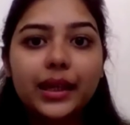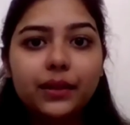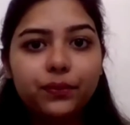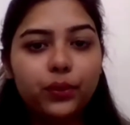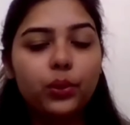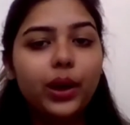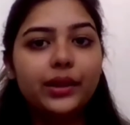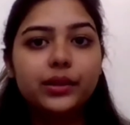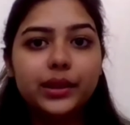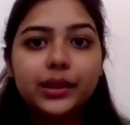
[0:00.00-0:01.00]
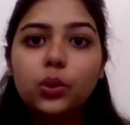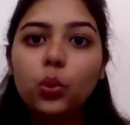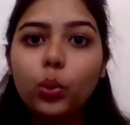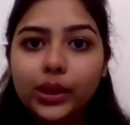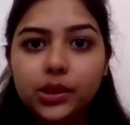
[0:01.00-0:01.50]

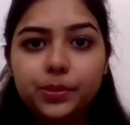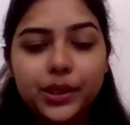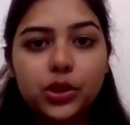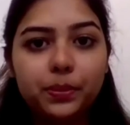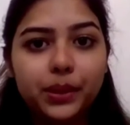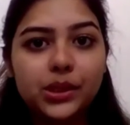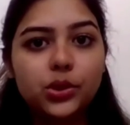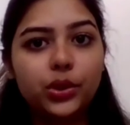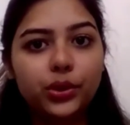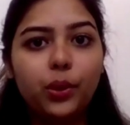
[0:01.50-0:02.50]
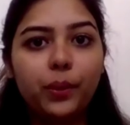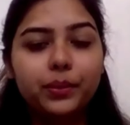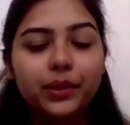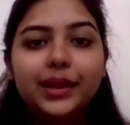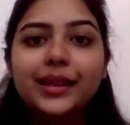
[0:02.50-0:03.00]

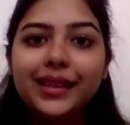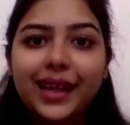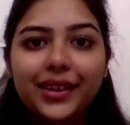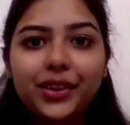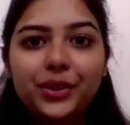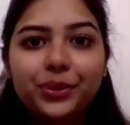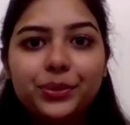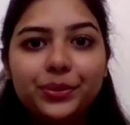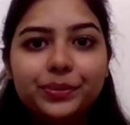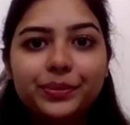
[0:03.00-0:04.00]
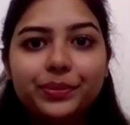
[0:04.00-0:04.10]
info@onespecialplace.com. Thank you.